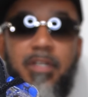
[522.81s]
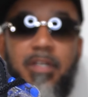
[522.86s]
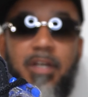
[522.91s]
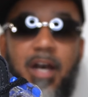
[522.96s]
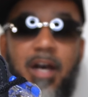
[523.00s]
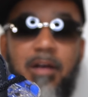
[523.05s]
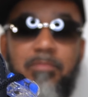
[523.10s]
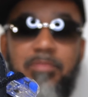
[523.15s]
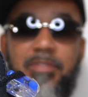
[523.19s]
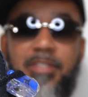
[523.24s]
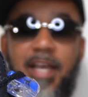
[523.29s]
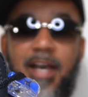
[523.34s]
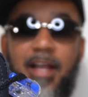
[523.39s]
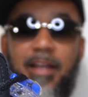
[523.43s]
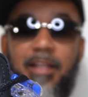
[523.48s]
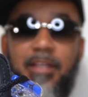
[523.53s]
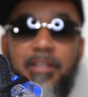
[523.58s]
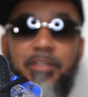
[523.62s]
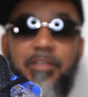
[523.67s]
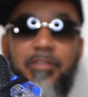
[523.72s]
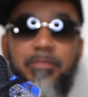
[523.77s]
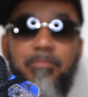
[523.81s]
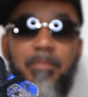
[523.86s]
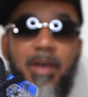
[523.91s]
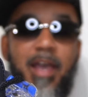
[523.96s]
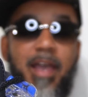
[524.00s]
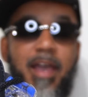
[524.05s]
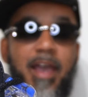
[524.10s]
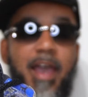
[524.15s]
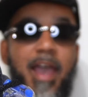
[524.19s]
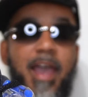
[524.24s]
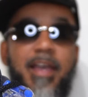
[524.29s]
I'm telling you,
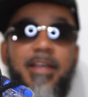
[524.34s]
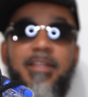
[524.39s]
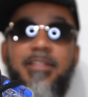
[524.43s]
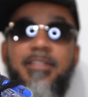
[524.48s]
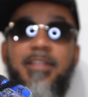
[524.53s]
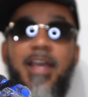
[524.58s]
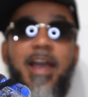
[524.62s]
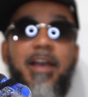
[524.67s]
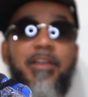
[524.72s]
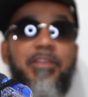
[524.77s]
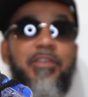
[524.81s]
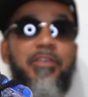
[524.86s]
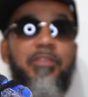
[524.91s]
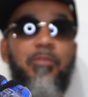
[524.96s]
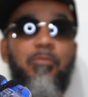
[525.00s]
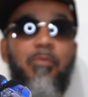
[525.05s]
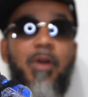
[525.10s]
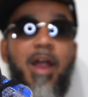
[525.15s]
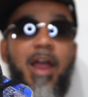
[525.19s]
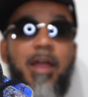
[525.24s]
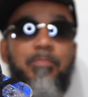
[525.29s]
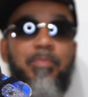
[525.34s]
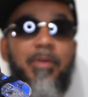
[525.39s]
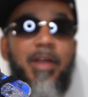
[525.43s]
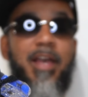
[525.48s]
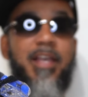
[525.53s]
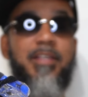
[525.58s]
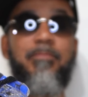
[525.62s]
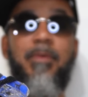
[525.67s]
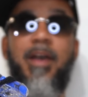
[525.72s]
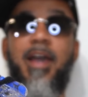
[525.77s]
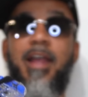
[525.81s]
man, hands down, you in the right
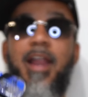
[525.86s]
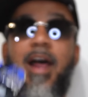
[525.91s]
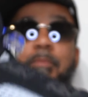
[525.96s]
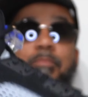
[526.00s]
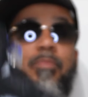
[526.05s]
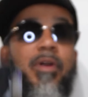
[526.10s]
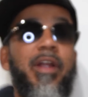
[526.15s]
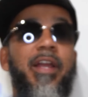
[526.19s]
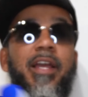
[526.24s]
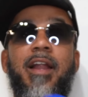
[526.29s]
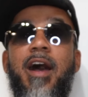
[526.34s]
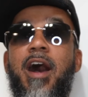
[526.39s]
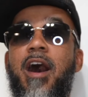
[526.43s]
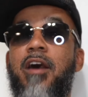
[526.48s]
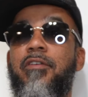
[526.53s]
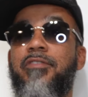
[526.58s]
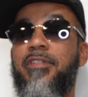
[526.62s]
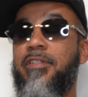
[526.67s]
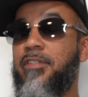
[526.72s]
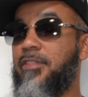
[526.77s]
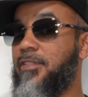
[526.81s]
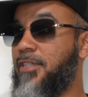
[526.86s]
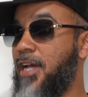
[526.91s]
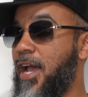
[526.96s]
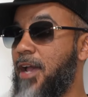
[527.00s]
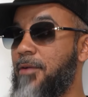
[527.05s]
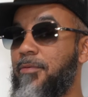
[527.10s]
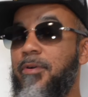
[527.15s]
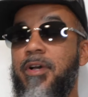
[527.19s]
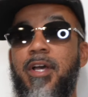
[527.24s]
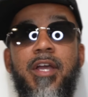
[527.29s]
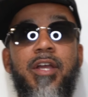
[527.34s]
place, man. I bring it all to the
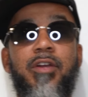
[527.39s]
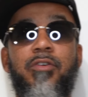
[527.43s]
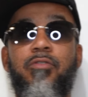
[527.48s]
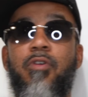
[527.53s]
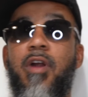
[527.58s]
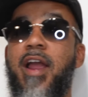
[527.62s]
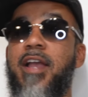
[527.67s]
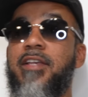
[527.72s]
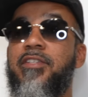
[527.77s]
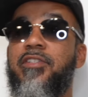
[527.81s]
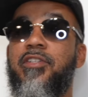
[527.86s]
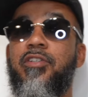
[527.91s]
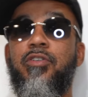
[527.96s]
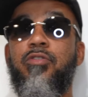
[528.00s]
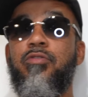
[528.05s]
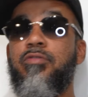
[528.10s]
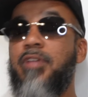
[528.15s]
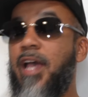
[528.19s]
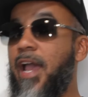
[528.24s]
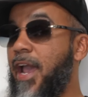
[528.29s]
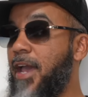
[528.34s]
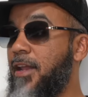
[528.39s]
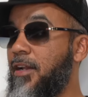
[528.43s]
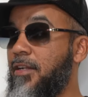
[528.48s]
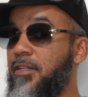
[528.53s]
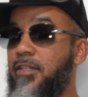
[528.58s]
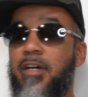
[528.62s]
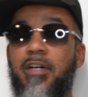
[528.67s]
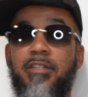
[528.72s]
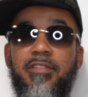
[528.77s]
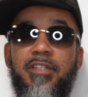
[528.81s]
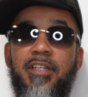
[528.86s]
table grade schools and
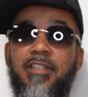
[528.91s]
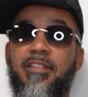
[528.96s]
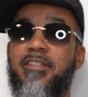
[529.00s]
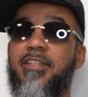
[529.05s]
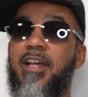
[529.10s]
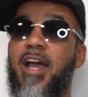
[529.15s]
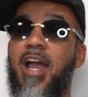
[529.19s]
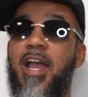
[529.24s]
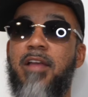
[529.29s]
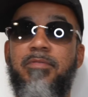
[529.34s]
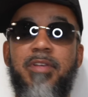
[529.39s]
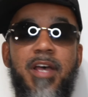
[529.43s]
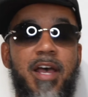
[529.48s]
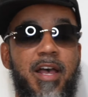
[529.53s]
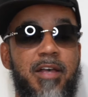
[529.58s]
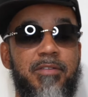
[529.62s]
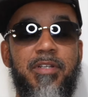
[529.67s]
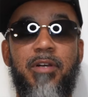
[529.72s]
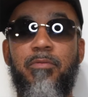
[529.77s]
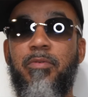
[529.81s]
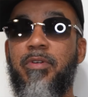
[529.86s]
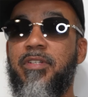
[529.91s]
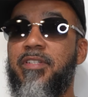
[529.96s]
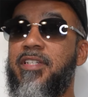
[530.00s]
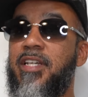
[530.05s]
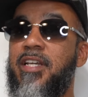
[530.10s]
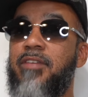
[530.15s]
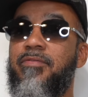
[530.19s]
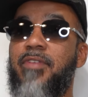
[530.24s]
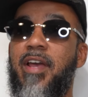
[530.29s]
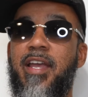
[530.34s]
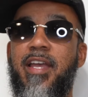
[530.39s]
adults at the same time so we can see
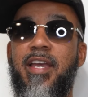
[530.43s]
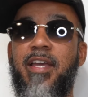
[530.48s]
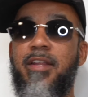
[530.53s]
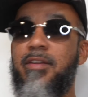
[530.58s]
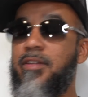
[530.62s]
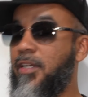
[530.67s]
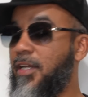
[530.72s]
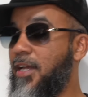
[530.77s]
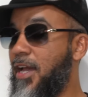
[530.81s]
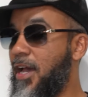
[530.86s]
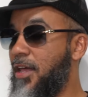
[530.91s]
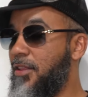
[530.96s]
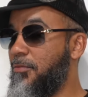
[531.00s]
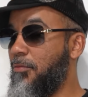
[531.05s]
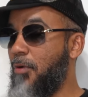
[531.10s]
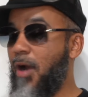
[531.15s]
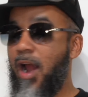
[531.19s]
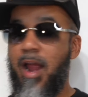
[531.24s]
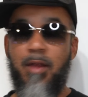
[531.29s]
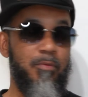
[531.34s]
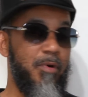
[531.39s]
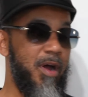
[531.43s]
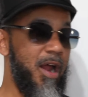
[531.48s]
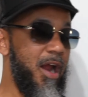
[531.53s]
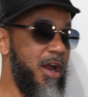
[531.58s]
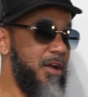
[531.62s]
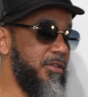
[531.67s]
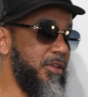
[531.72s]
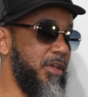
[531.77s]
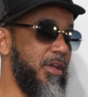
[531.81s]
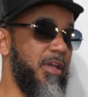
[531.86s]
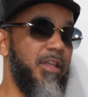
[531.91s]
if they're hitting together the right way
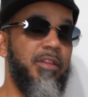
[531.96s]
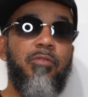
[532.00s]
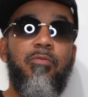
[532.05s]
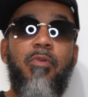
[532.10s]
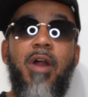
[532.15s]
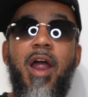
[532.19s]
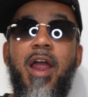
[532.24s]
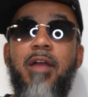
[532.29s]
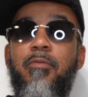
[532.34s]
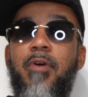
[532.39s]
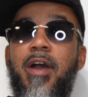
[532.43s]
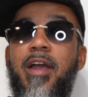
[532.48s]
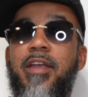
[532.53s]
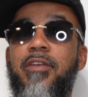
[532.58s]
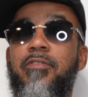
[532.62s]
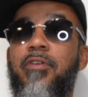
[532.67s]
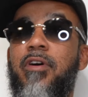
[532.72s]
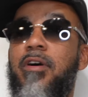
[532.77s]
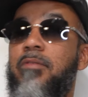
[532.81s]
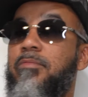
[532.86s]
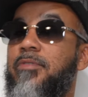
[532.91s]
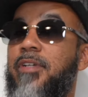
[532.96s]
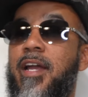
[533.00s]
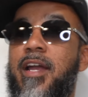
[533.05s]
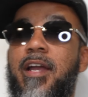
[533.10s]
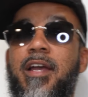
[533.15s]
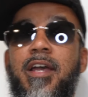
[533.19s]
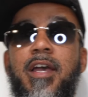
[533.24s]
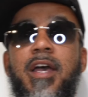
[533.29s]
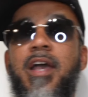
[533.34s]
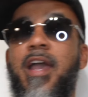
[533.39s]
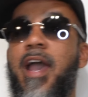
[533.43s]
in the right way. You know what I'm
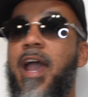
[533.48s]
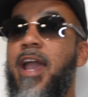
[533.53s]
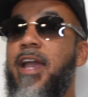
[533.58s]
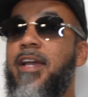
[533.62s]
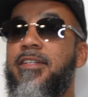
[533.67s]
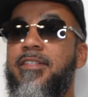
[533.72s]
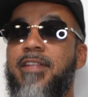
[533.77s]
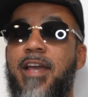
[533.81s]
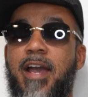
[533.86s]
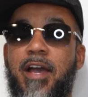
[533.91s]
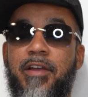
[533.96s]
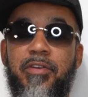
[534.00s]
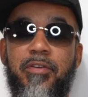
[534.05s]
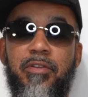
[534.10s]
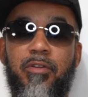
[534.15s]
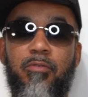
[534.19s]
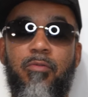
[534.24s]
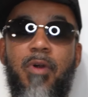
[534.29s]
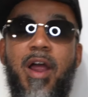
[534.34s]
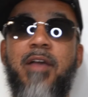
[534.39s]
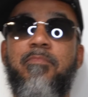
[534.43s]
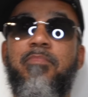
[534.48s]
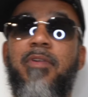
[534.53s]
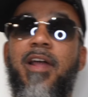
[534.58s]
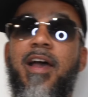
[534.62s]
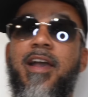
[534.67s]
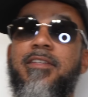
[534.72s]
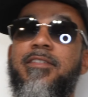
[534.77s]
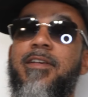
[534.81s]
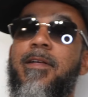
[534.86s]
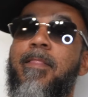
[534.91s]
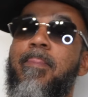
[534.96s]
saying? Hands down, you're in the right
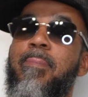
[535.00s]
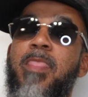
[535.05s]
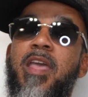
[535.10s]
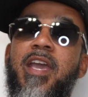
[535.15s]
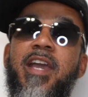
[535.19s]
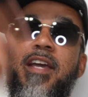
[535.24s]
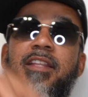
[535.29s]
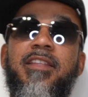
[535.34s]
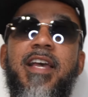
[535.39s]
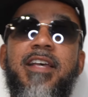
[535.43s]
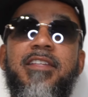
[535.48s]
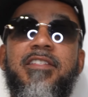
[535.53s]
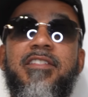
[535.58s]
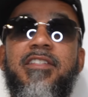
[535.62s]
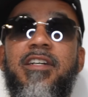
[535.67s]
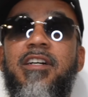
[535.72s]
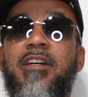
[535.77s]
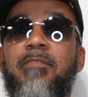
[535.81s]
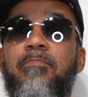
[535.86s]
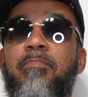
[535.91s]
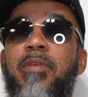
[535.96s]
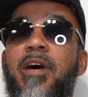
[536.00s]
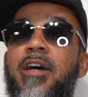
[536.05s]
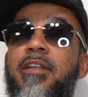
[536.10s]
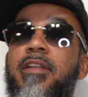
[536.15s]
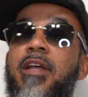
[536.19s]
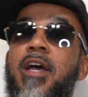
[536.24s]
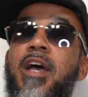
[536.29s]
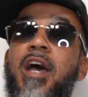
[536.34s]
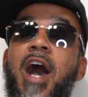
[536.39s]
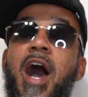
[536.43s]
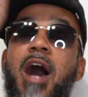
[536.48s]
place. Hit that sub button.
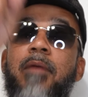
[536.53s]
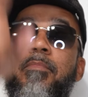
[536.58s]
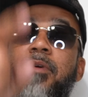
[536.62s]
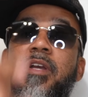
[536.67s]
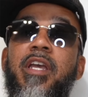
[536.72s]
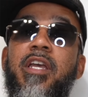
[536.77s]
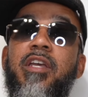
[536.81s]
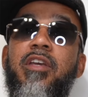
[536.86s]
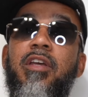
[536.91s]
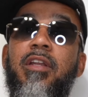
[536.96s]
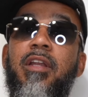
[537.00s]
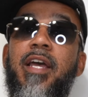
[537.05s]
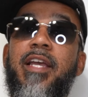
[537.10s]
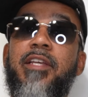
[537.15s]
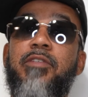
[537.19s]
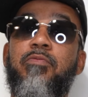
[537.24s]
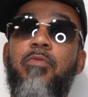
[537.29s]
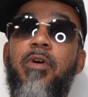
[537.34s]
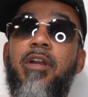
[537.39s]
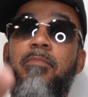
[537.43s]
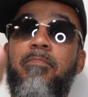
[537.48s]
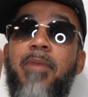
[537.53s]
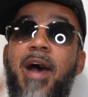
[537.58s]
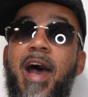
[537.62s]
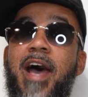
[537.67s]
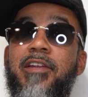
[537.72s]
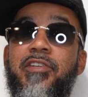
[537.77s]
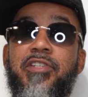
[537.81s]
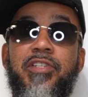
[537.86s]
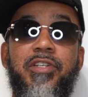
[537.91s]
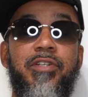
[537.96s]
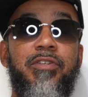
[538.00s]
I'm gonna give you links where to buy
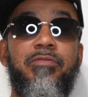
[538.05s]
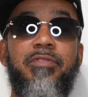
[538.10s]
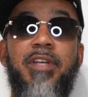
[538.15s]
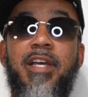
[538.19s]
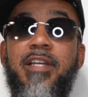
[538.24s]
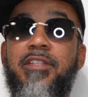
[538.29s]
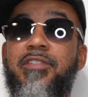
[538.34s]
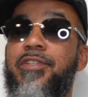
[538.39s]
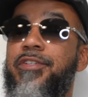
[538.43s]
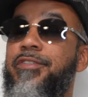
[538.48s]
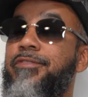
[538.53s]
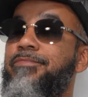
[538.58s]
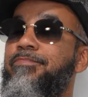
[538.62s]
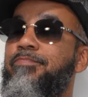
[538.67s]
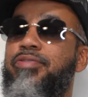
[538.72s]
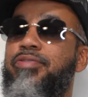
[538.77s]
the shoes at too.